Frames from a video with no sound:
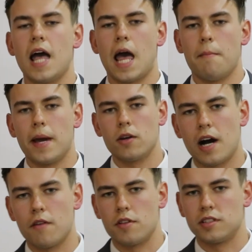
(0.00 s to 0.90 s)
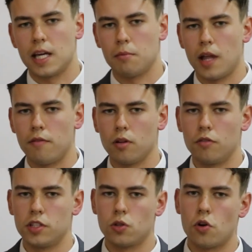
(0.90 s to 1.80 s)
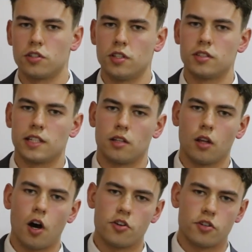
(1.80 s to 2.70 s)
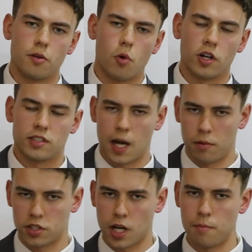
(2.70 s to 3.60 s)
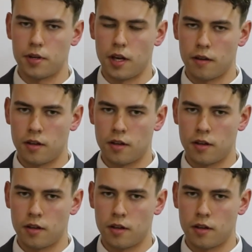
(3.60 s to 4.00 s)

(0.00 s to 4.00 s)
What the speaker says: it may have the same level of resources as a larger or more established company.